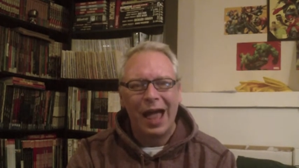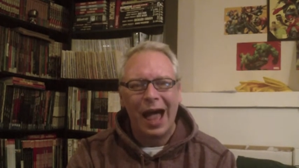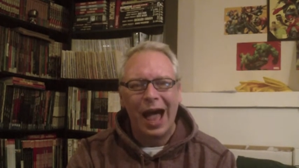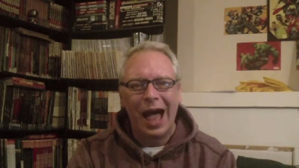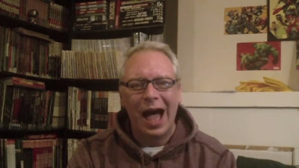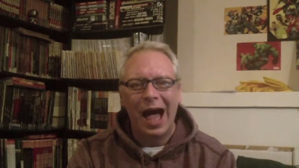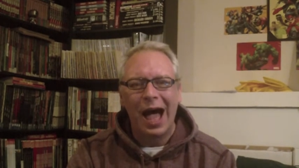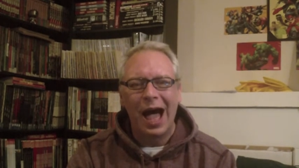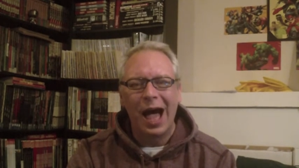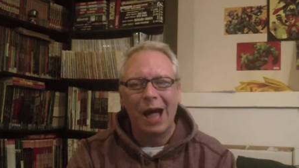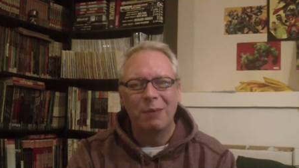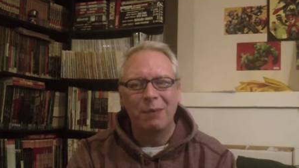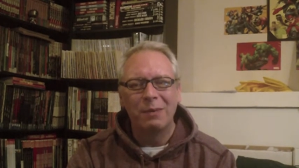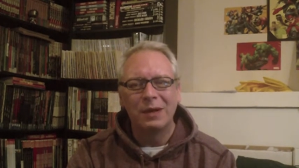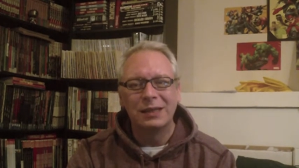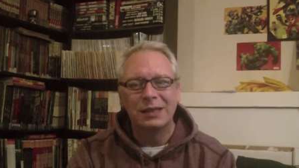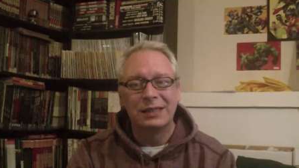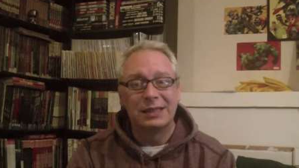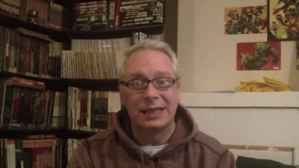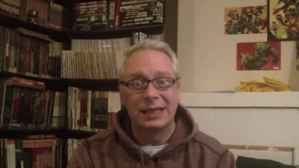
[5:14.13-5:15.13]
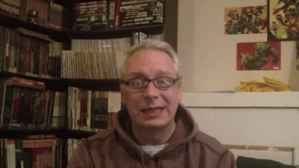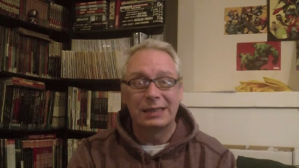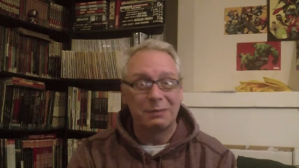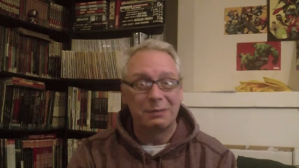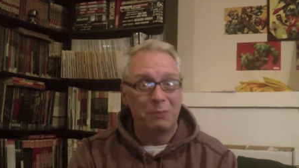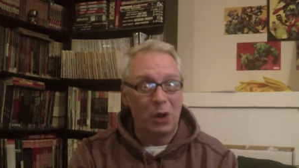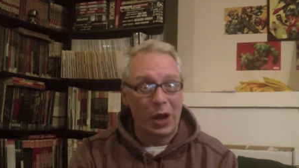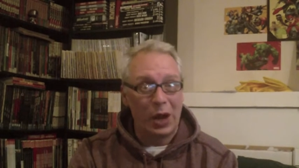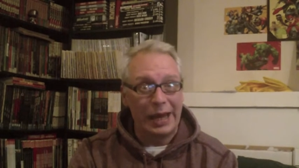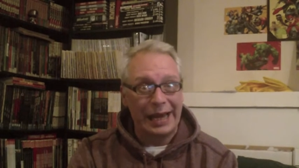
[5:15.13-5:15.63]
Um,
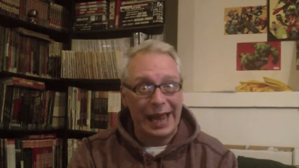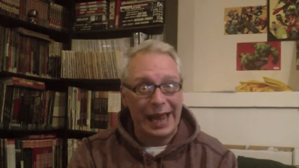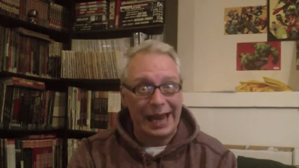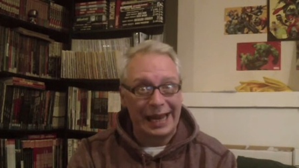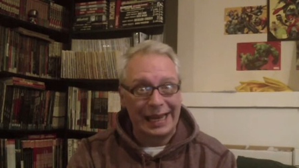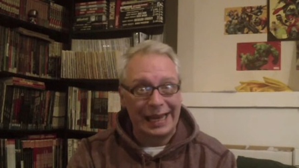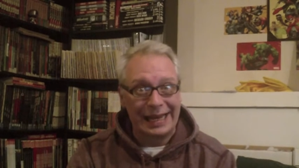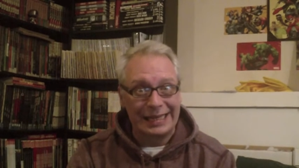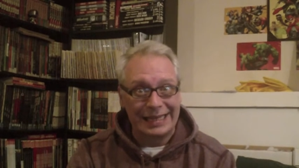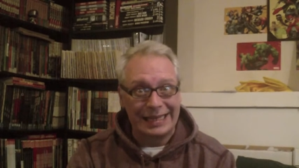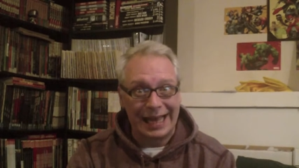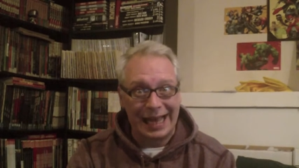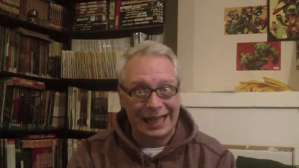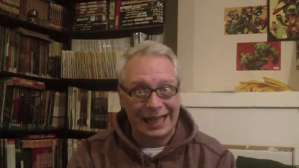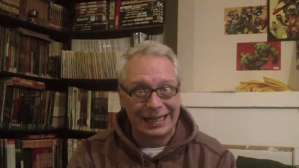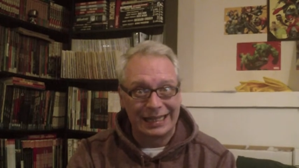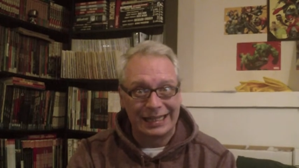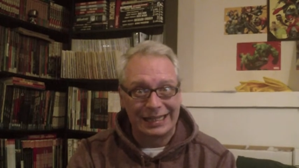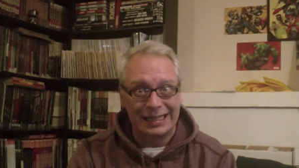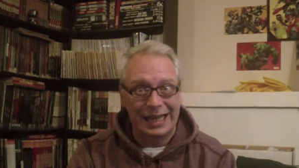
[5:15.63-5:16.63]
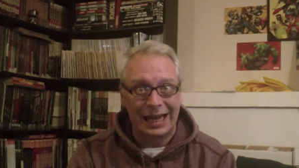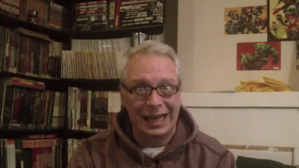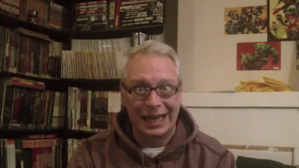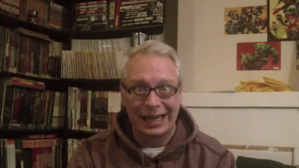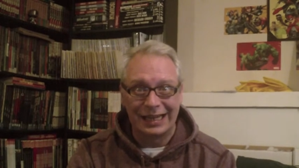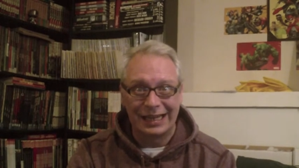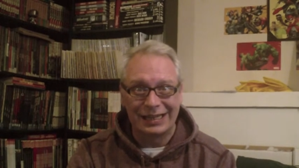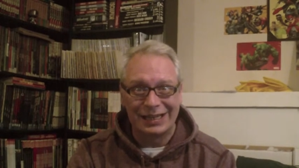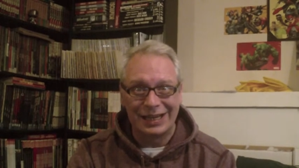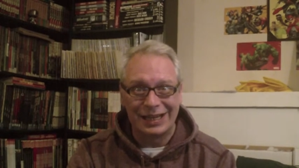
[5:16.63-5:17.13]
doesn't mind getting his hands a
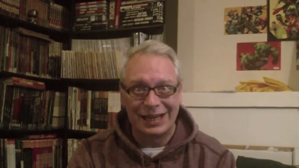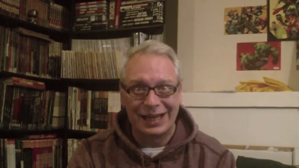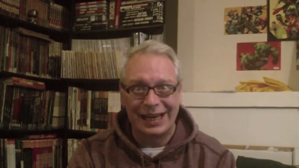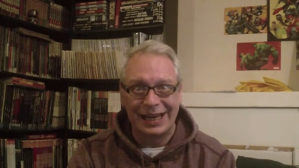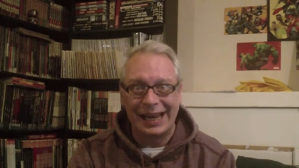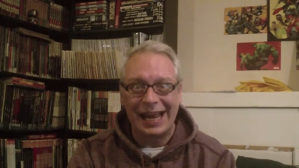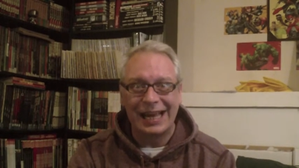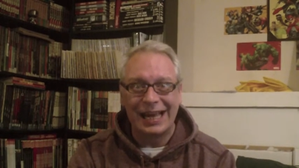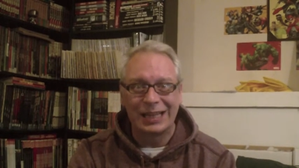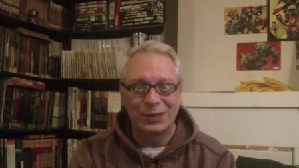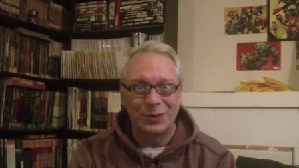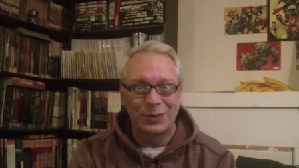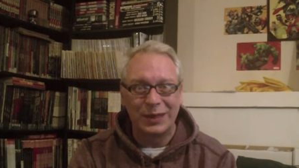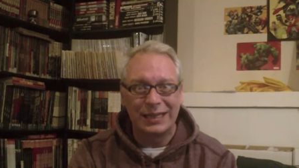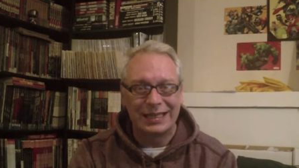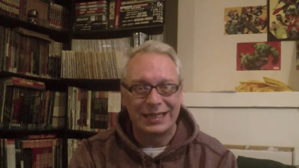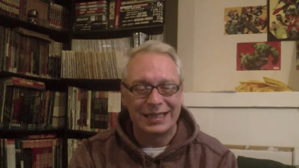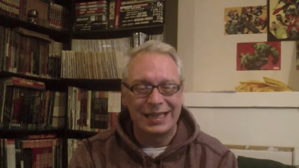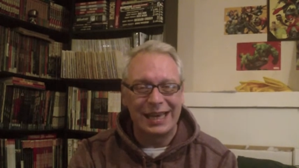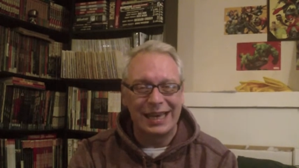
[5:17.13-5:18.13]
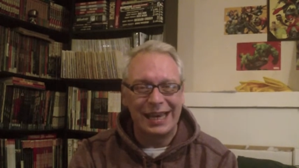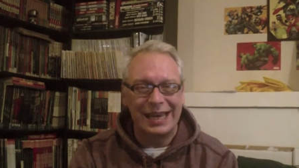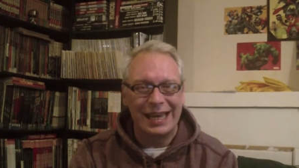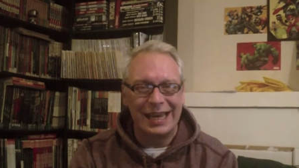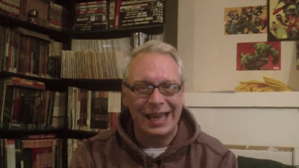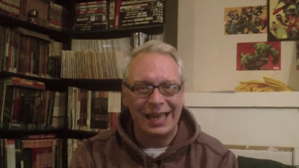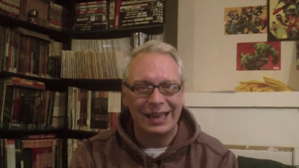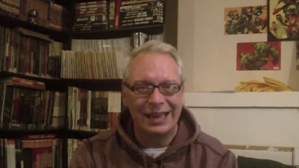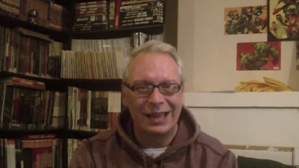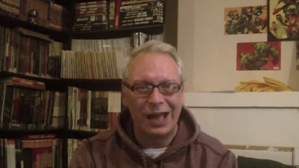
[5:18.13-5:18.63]
little dirty, as we
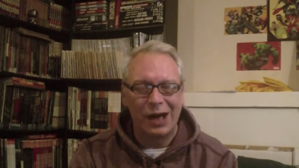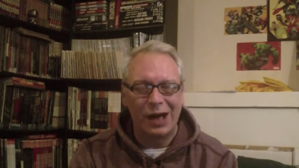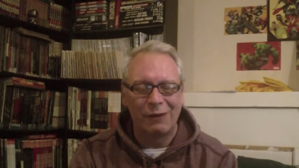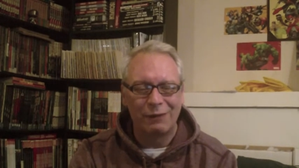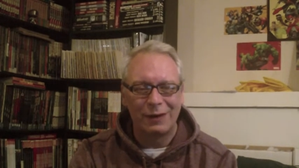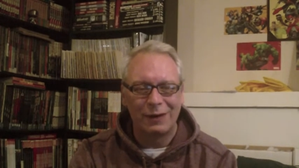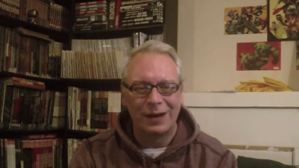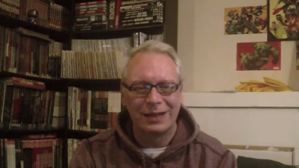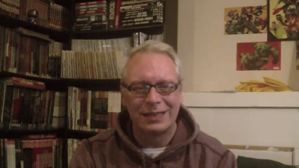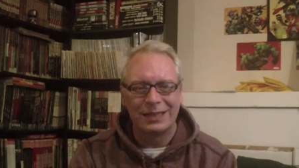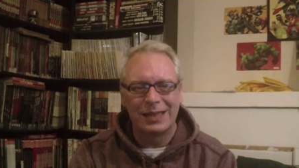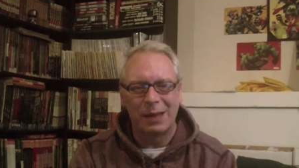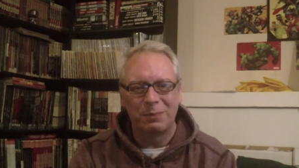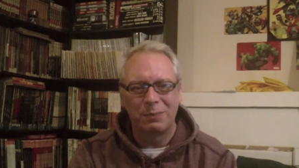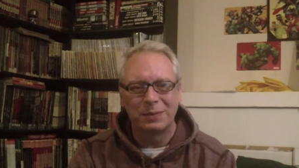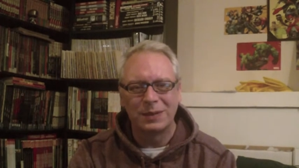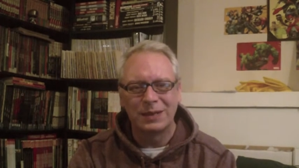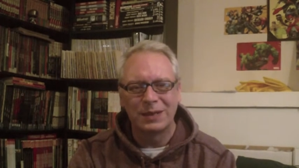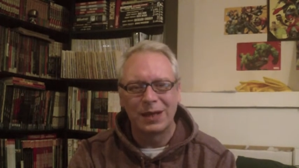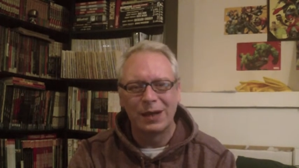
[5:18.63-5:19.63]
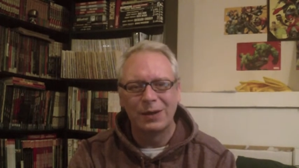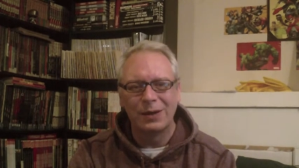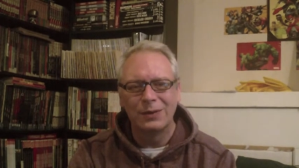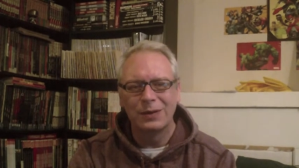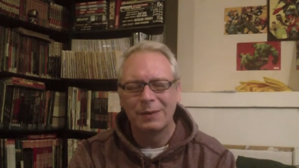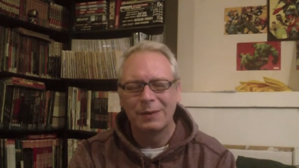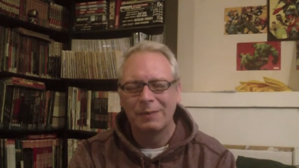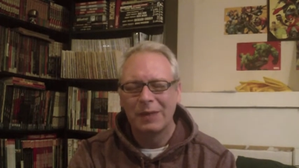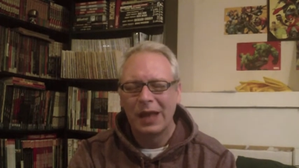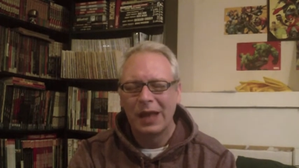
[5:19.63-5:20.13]
see in our first
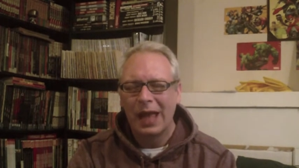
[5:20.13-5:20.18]
episode.